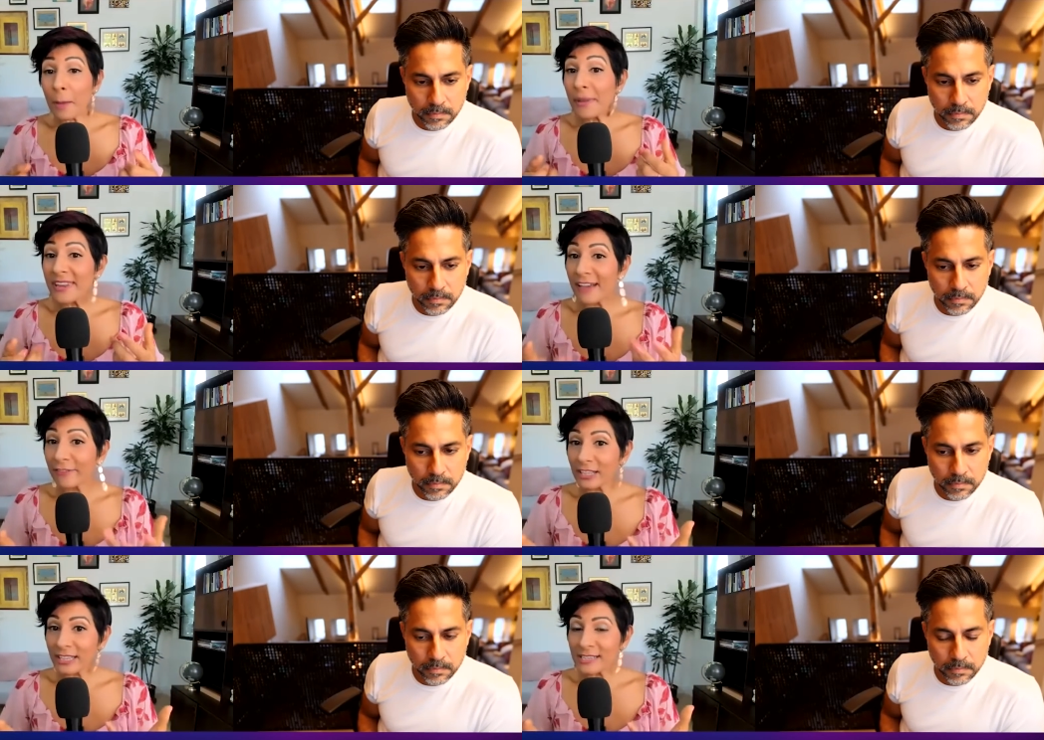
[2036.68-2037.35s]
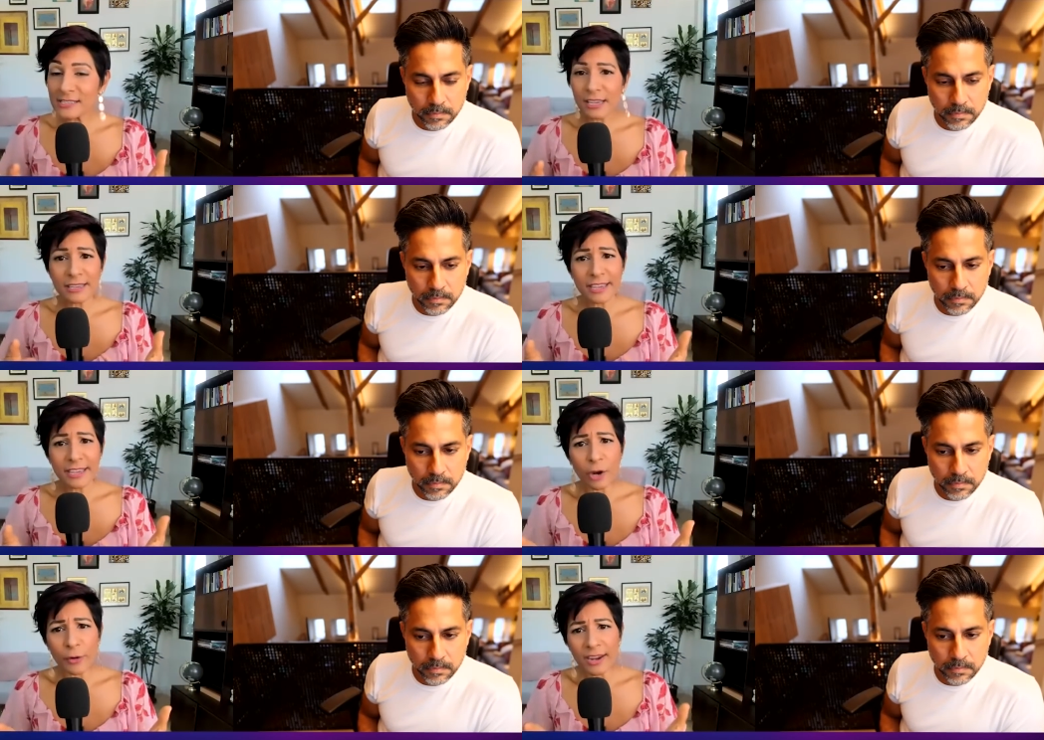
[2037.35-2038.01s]
Speaker 1: benevolent,
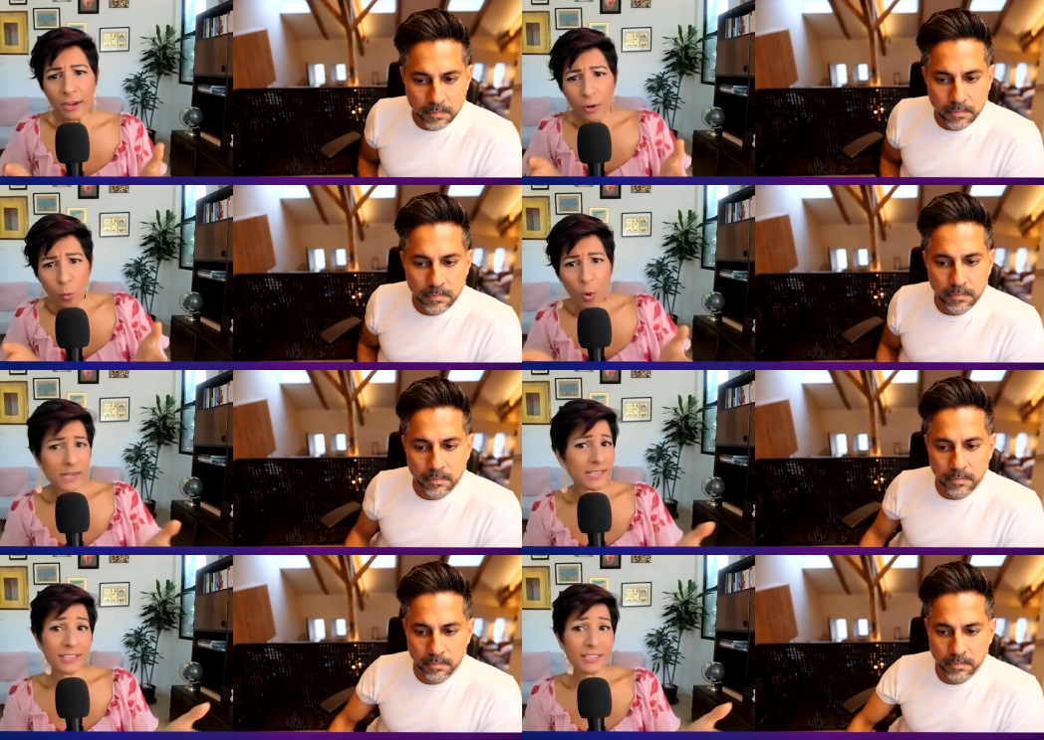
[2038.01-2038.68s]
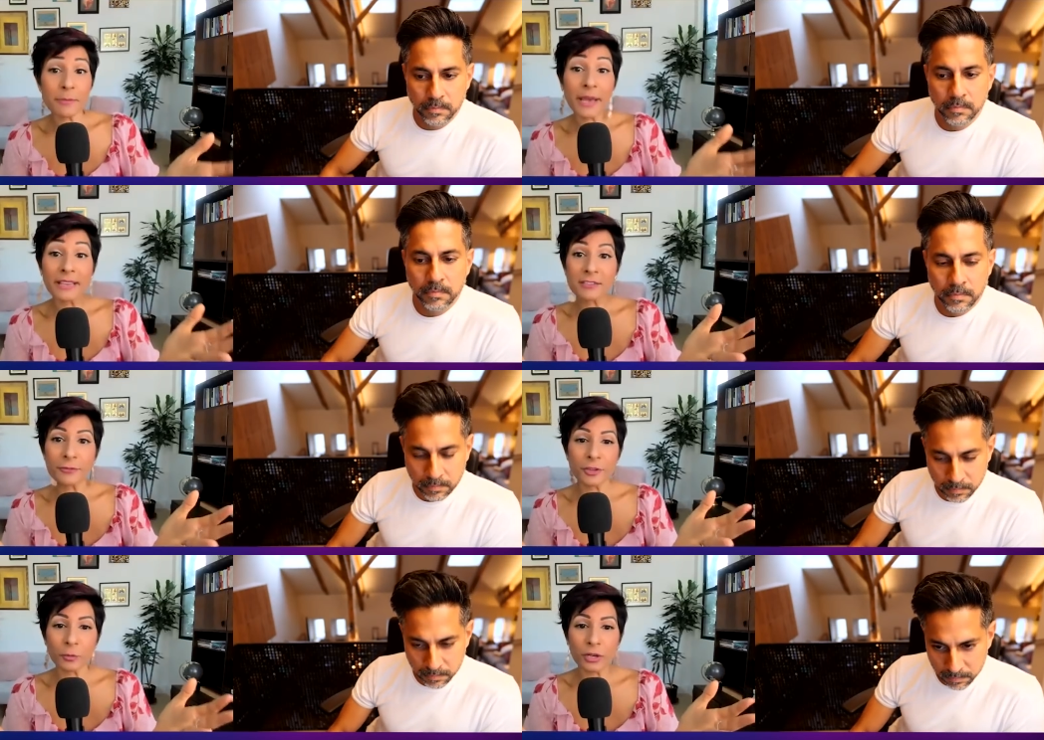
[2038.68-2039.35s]
caring, wanting the best
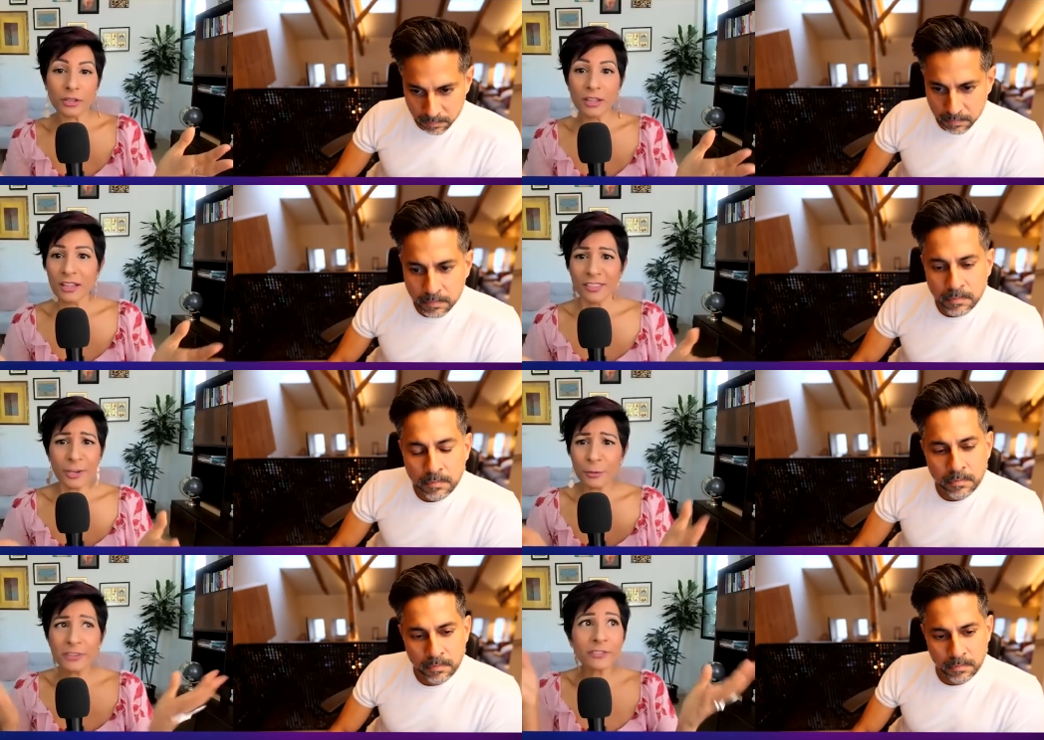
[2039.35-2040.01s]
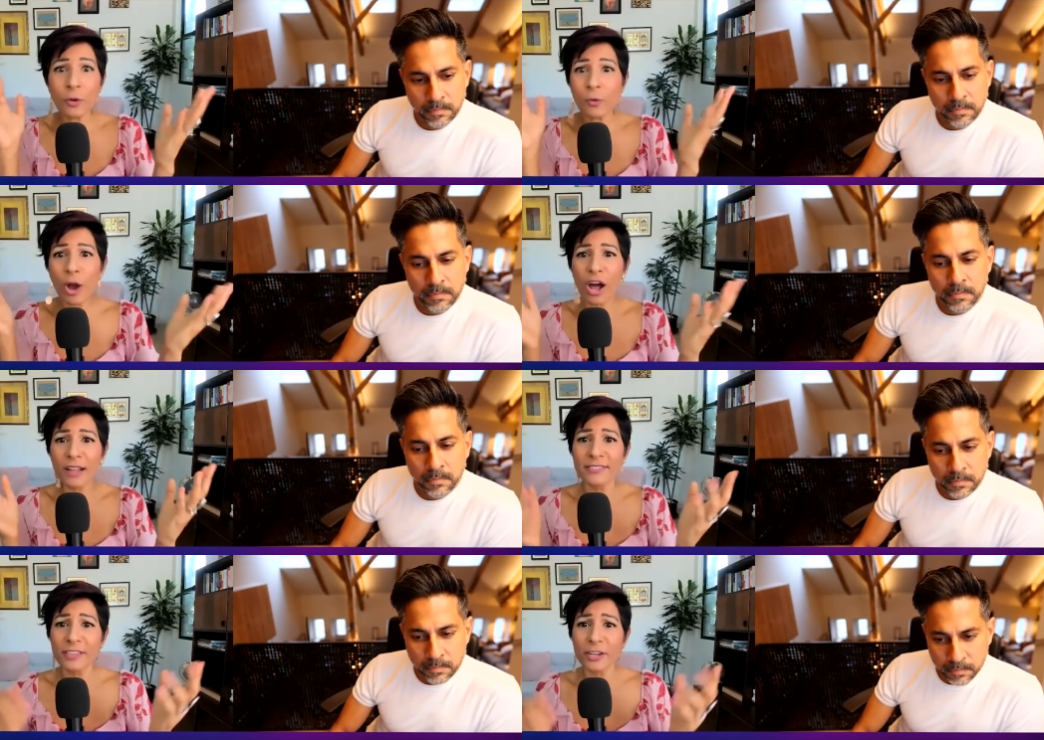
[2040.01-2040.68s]
for the world. There is no
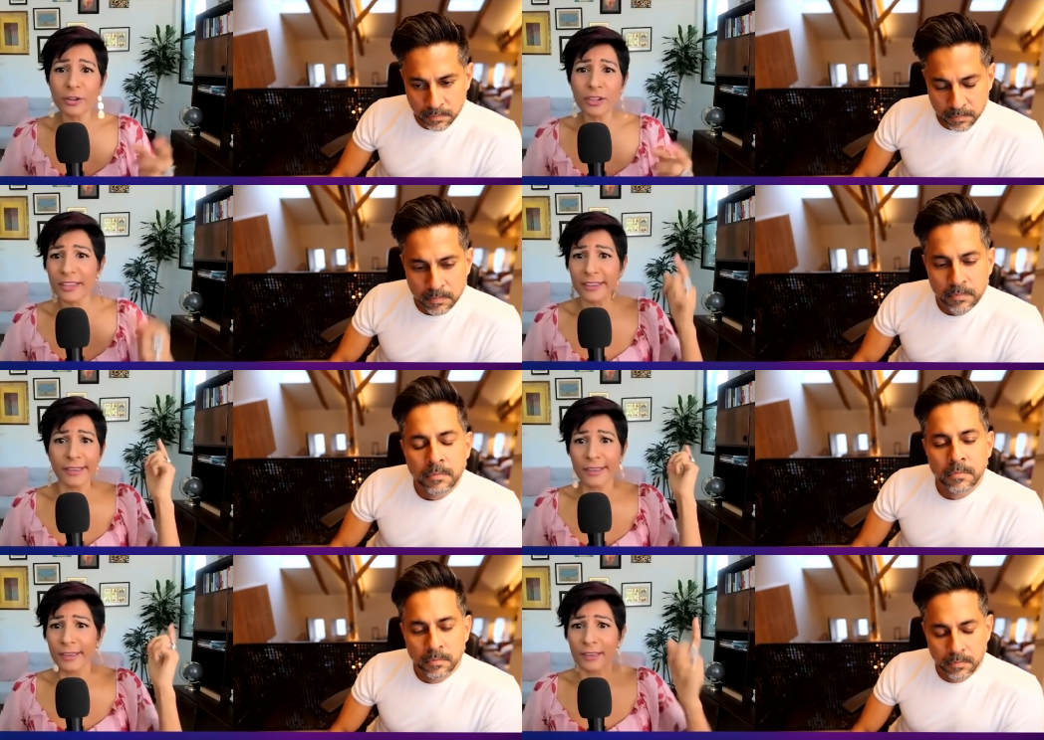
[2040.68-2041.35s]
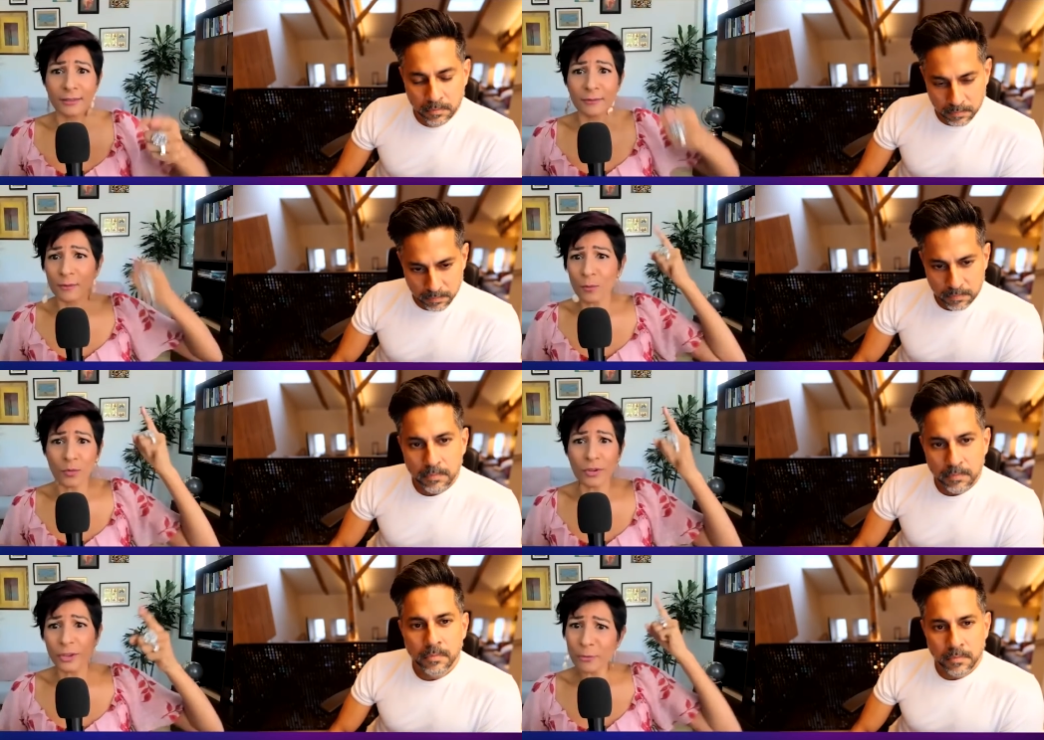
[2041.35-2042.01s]
gods that are like,
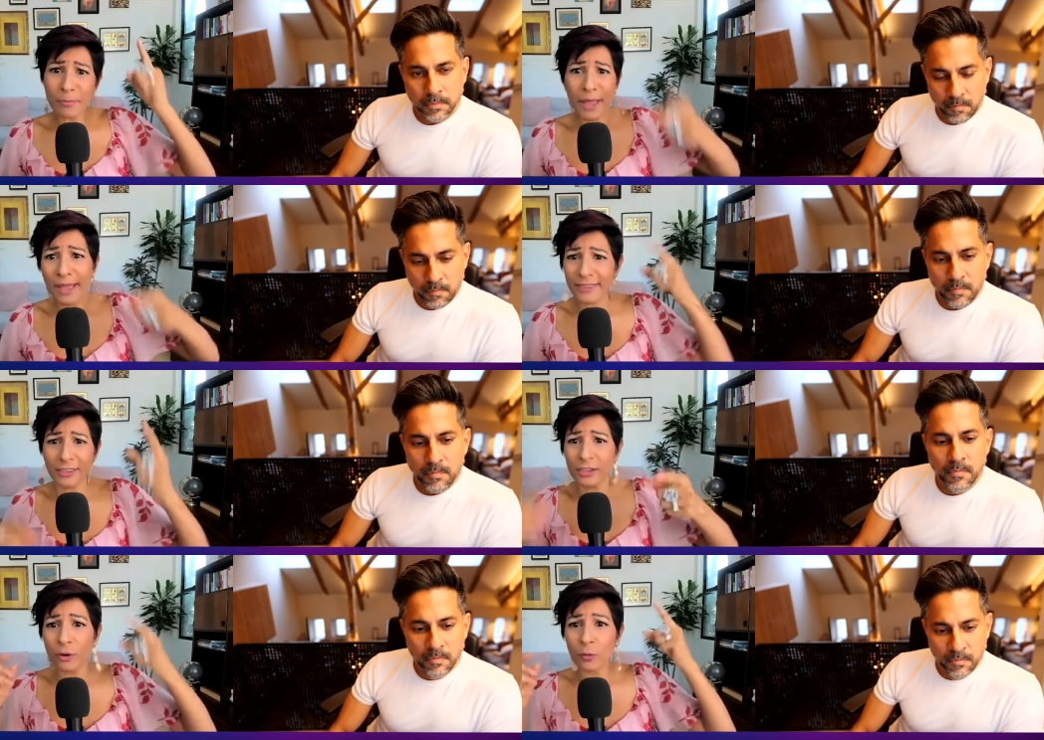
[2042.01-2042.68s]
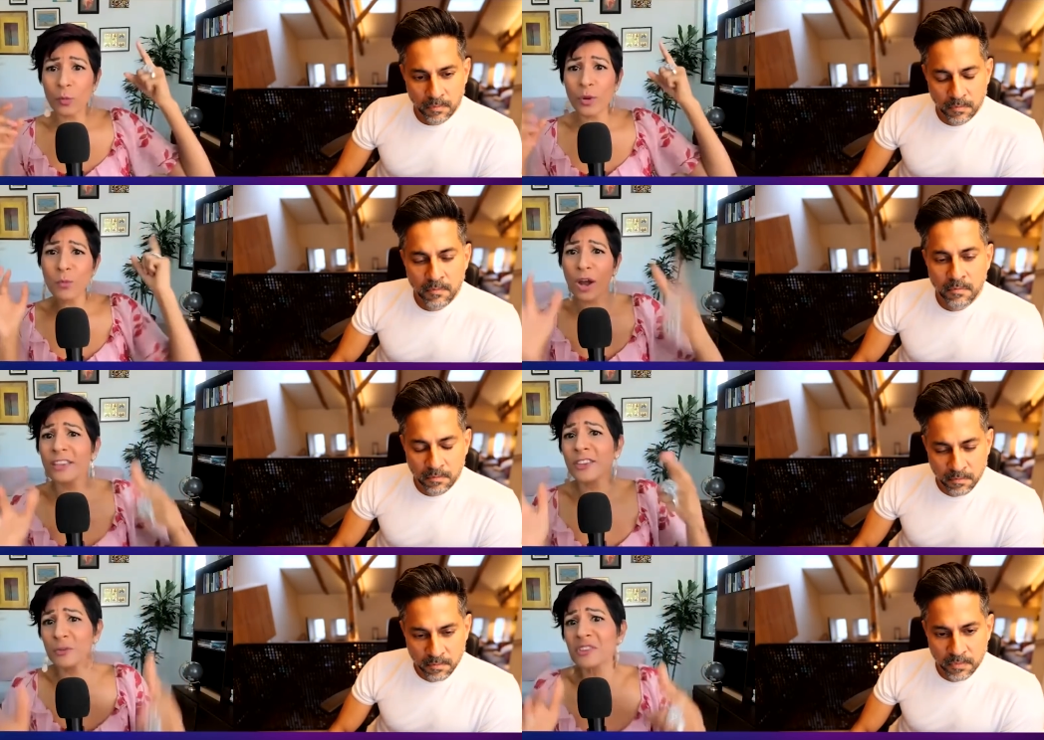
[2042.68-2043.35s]
we
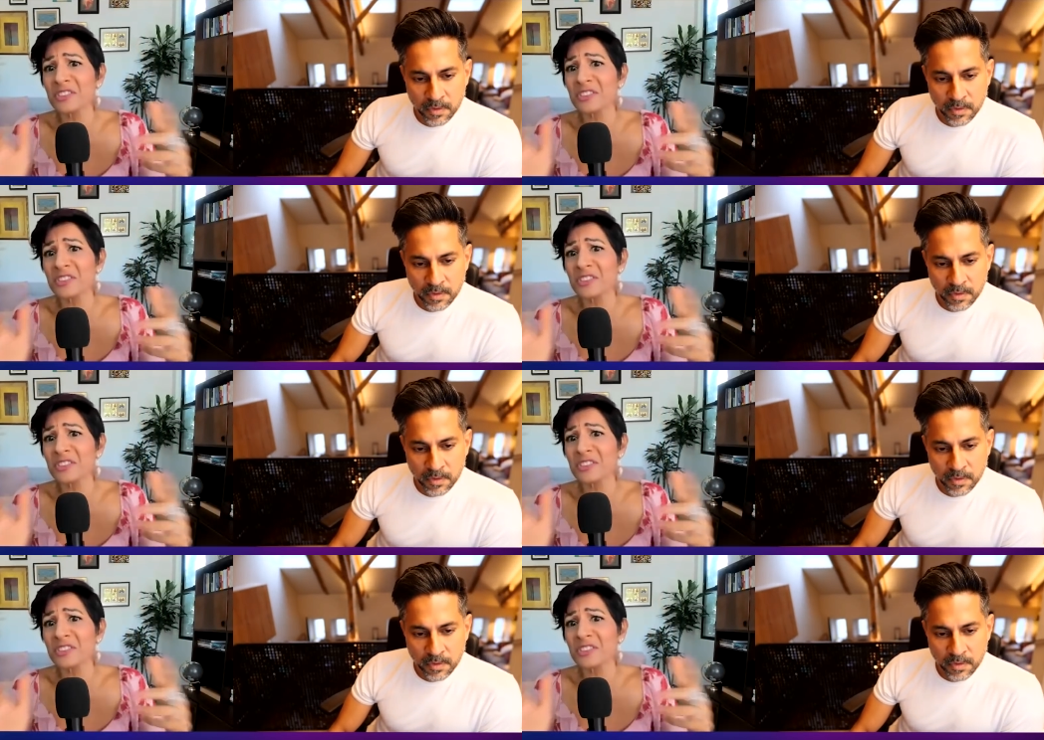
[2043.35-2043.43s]
want you to